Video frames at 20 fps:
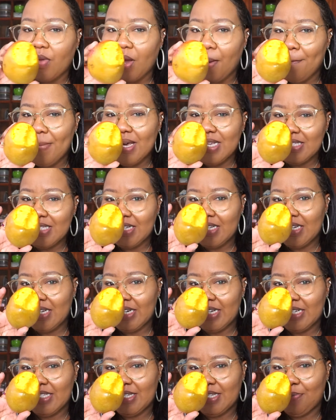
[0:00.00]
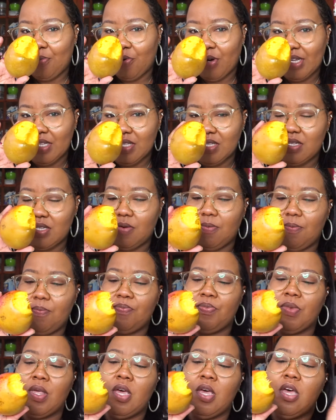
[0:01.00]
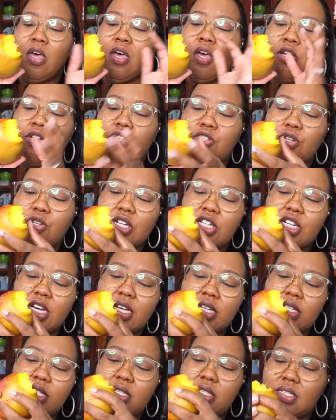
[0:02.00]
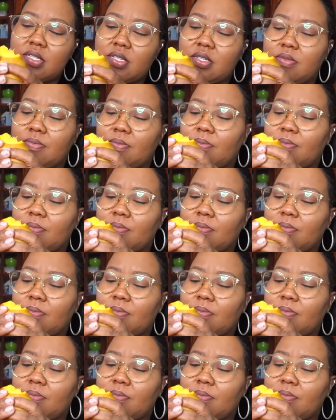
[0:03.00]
basically it is the point. So you just